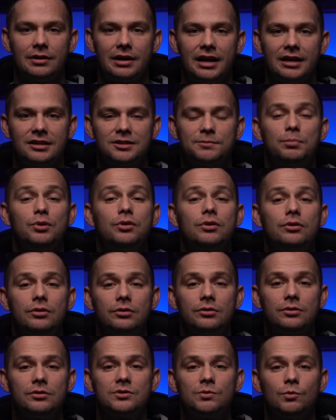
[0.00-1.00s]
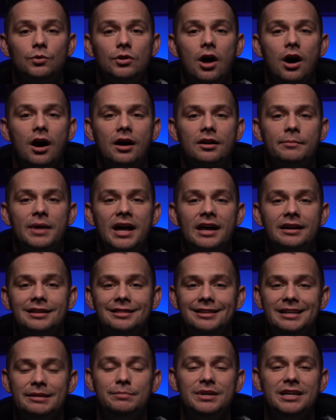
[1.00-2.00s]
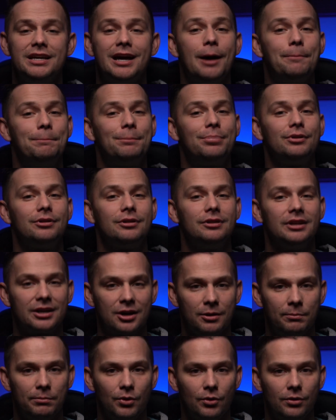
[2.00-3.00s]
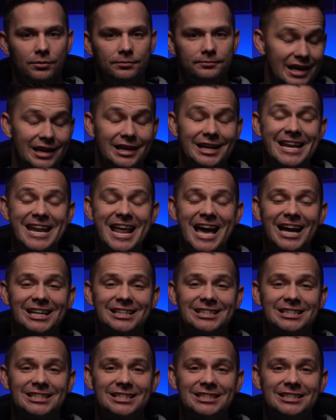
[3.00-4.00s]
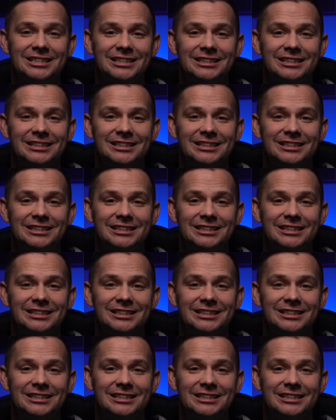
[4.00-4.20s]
as plurals will automatically be applicable. Next,